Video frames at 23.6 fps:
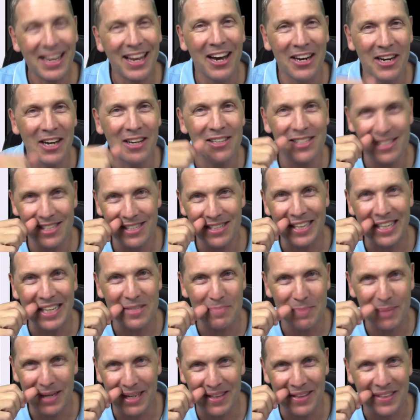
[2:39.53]
I know
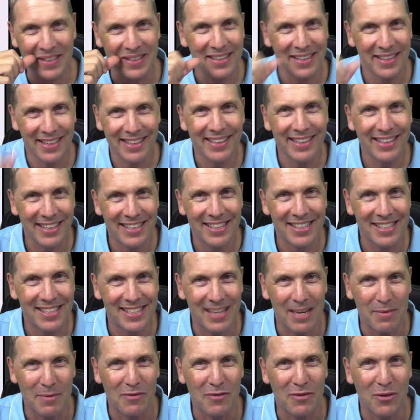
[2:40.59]
that's bigger than
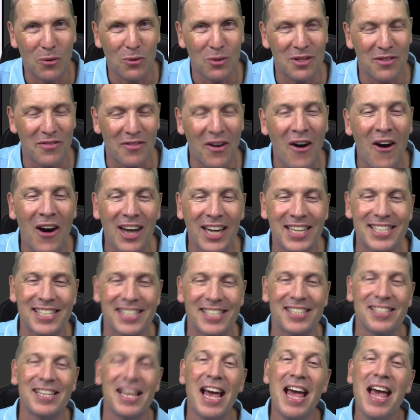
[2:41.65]
some of your
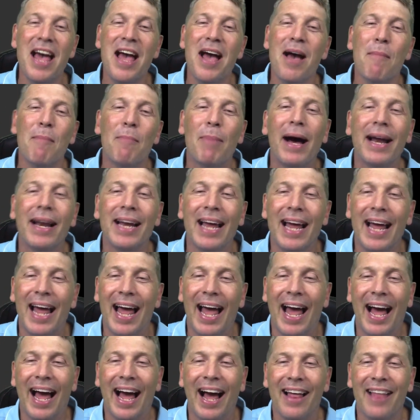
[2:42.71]
devices, but
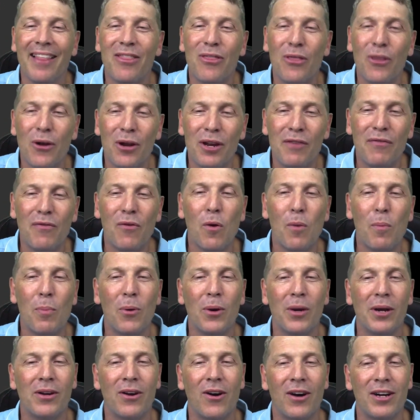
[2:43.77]

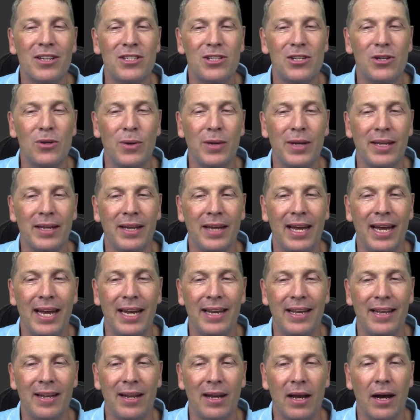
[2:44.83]
34.92
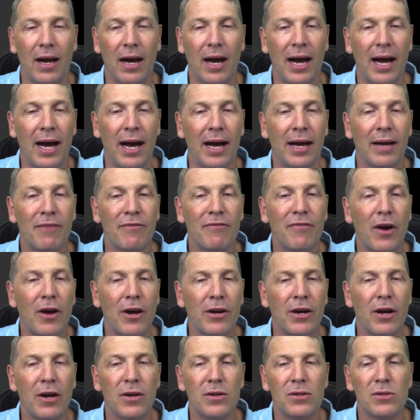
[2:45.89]
in
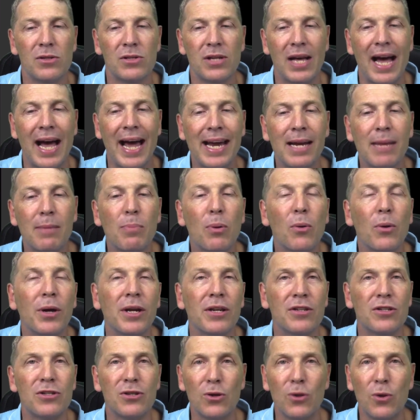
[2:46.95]
photos,
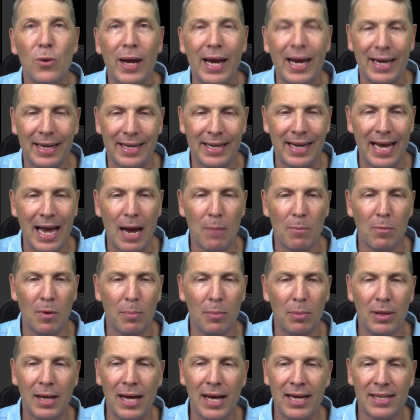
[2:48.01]
8.2 in camera
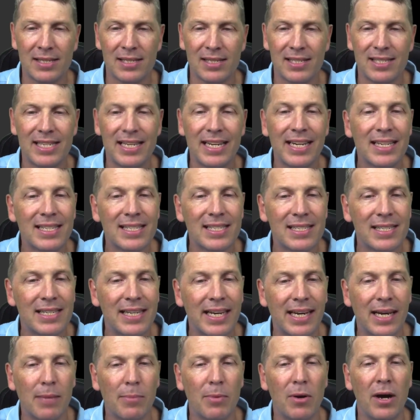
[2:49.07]
plus, 6
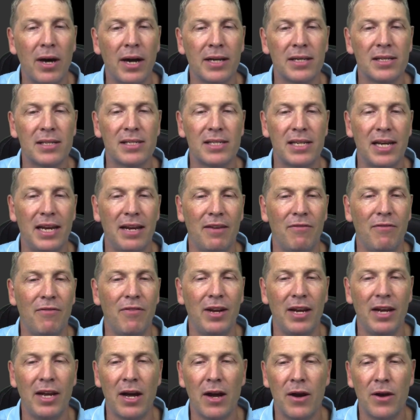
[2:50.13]
gigabytes in
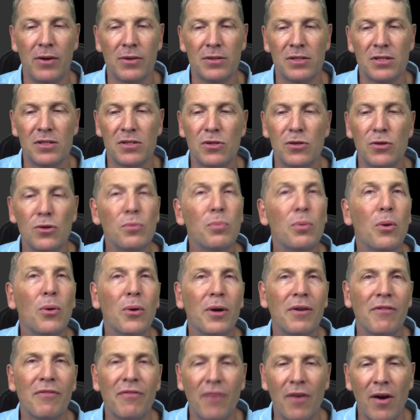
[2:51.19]
videos,
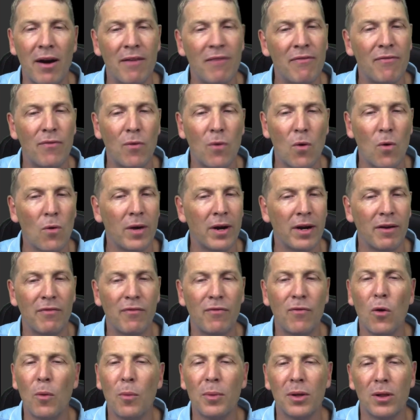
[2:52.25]
2.54 in a
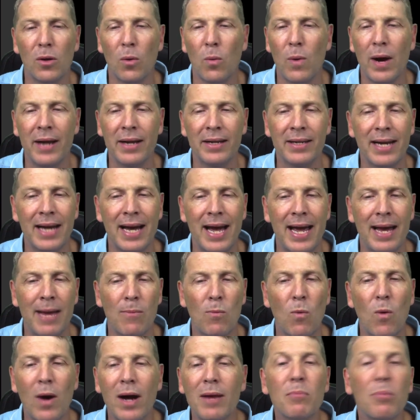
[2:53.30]
Formula 1
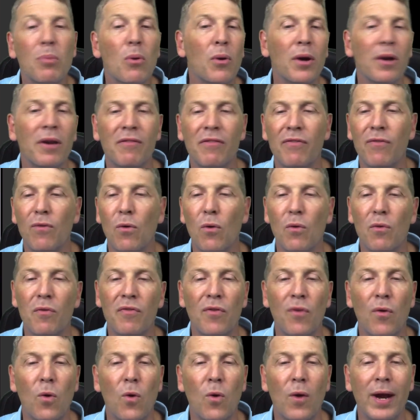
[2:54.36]
game,
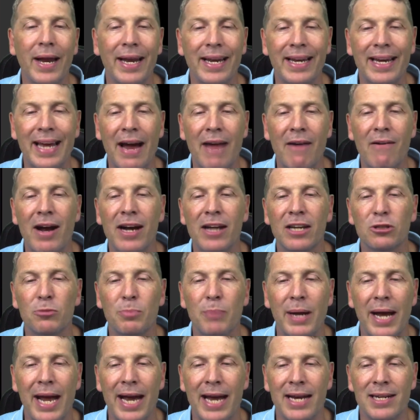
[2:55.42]
1.44 in
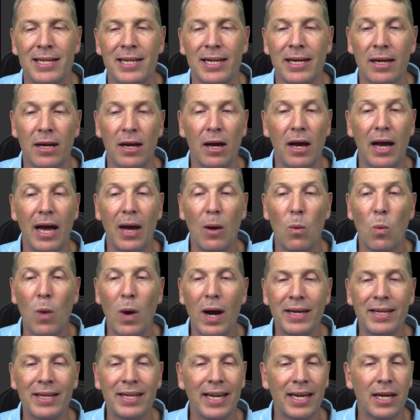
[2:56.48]
GarageBand,
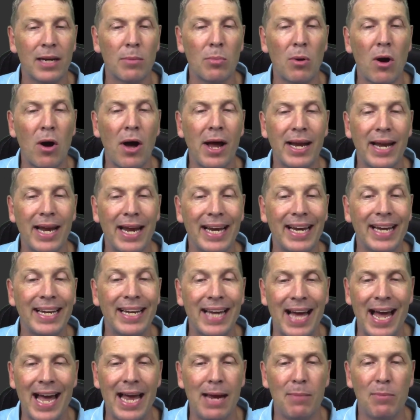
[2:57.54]
1 gigabyte in a
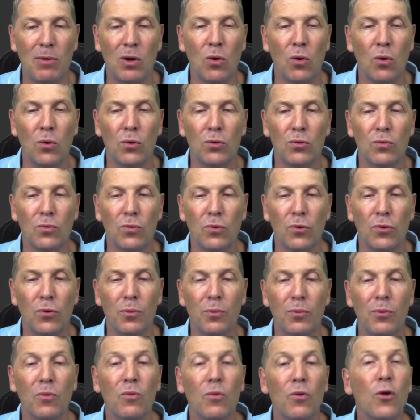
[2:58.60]
game called
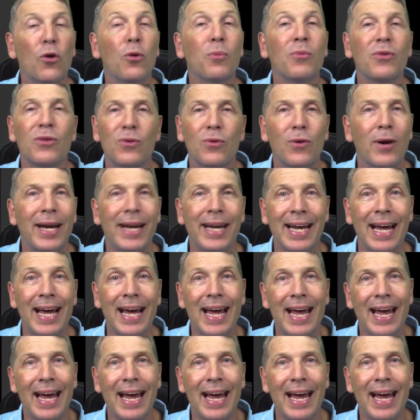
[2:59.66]
Room 3.